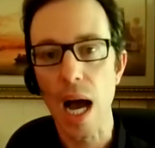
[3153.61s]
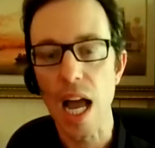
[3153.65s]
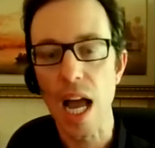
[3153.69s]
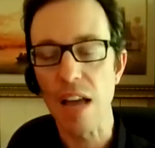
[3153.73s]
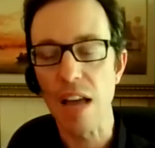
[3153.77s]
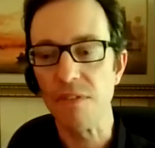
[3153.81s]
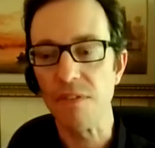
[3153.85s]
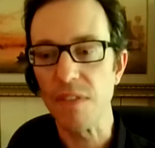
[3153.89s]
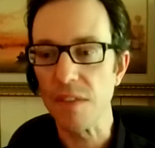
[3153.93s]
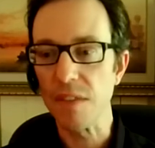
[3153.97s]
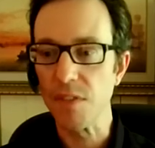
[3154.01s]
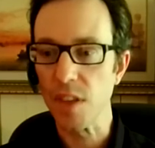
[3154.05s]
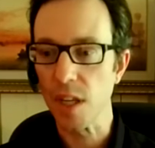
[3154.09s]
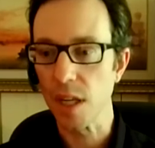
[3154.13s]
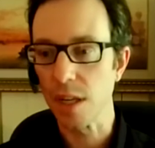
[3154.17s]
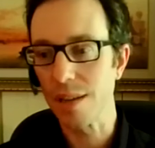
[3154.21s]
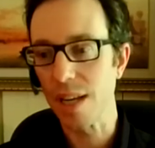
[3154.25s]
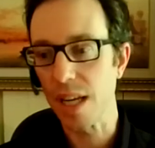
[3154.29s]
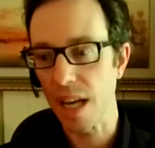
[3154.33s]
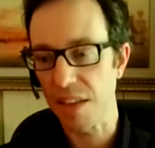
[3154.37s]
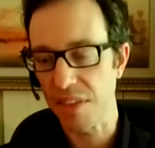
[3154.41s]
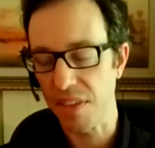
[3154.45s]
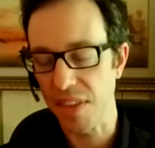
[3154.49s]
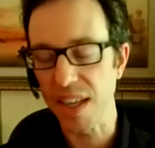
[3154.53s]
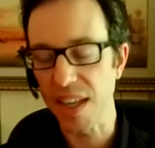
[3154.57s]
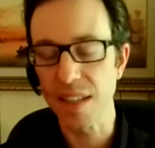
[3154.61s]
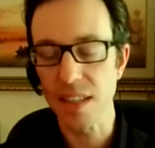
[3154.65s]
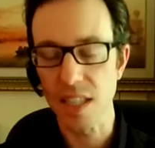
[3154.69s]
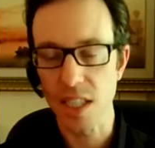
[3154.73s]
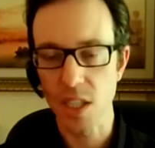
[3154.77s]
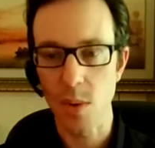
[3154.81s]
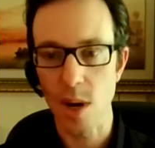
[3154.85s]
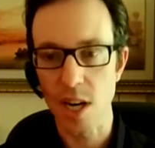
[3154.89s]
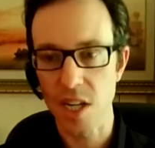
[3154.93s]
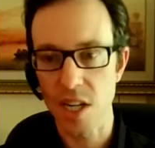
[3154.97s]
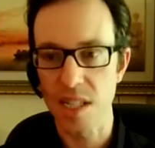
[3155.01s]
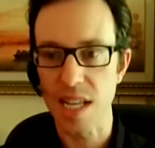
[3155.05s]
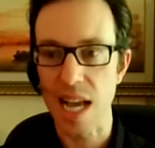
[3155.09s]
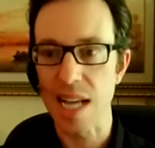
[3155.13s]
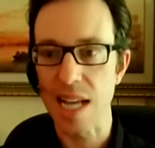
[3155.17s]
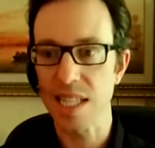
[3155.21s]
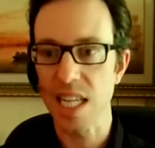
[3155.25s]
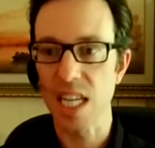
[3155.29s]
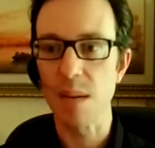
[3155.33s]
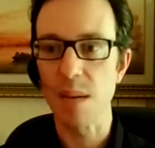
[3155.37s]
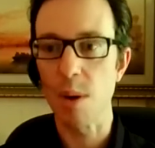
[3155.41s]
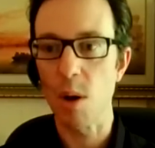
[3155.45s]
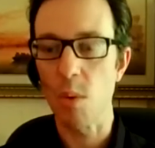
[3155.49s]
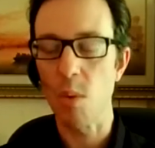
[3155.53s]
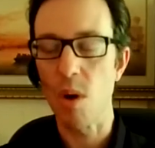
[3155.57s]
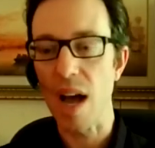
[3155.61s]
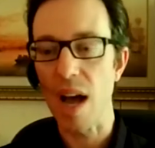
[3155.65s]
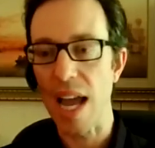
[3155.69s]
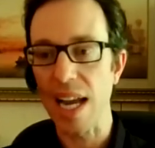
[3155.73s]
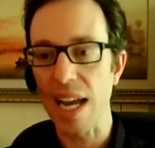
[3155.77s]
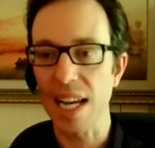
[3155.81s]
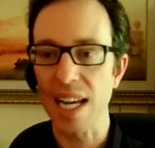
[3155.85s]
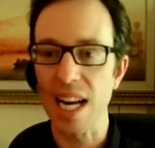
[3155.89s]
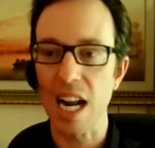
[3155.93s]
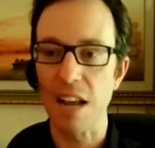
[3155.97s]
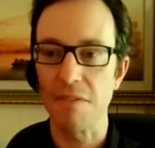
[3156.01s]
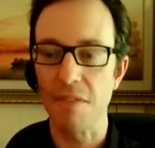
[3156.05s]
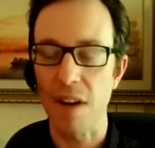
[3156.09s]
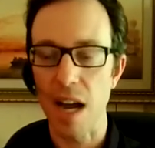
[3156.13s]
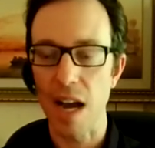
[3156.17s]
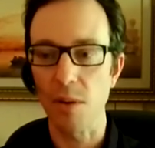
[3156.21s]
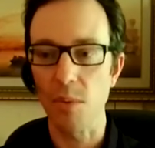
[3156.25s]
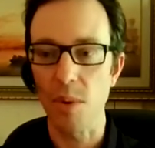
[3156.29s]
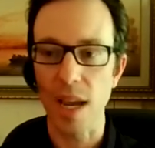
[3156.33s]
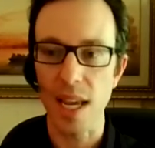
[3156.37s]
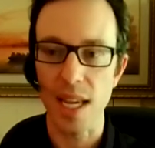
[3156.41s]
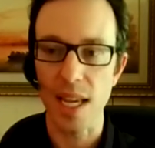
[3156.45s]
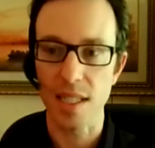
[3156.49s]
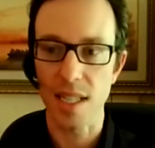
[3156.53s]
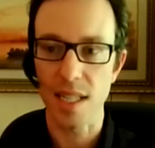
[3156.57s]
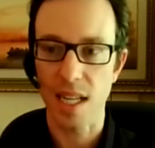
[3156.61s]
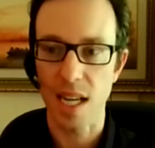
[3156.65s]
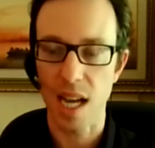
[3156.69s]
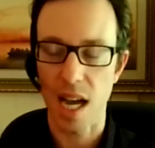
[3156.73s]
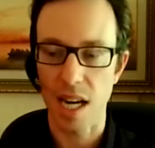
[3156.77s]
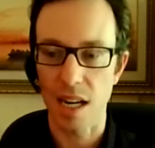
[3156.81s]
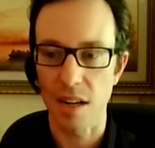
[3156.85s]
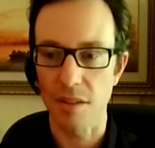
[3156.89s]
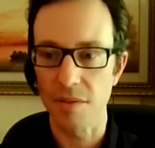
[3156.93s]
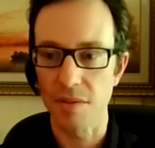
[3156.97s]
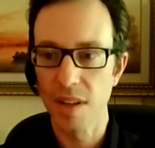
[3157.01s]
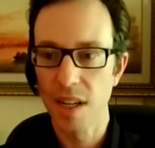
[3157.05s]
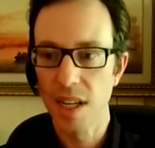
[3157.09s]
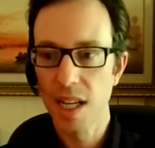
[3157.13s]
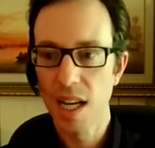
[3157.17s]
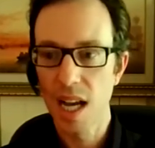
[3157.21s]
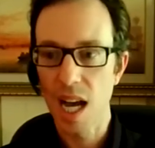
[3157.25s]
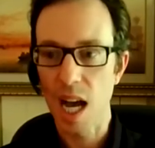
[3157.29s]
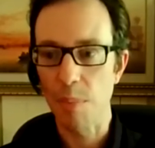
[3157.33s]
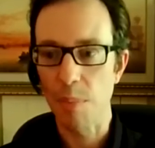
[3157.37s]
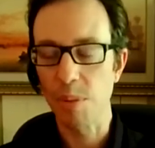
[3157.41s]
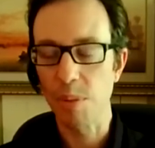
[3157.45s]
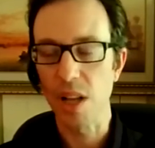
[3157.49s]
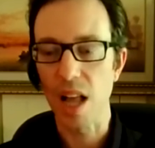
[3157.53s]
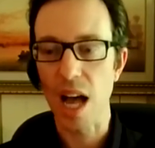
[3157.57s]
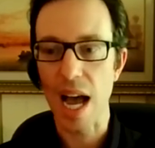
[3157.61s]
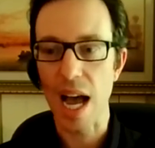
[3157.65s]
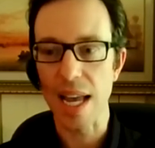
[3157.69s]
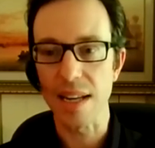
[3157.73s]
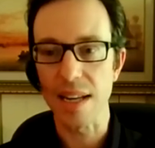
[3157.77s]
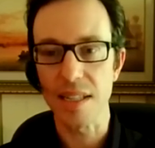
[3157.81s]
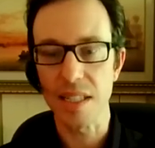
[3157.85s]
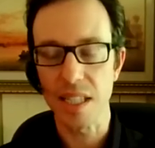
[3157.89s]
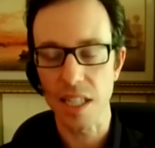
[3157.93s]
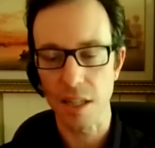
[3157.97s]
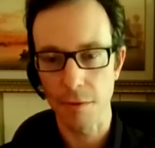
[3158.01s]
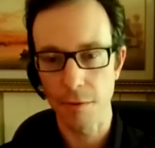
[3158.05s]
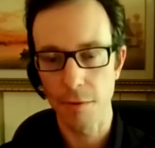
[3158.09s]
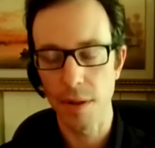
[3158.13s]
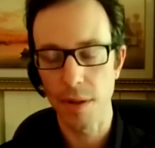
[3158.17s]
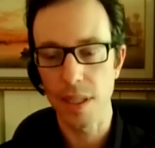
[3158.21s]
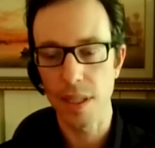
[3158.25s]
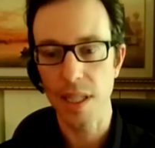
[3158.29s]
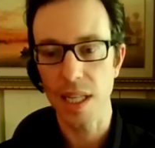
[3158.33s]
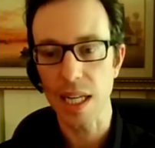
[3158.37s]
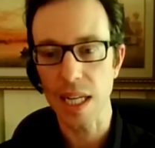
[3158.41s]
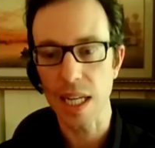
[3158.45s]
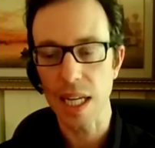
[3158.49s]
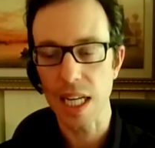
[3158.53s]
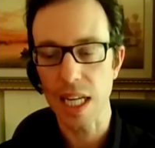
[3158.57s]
I think this question's asking about, well, hey, can I find ways to kind of apply it differently?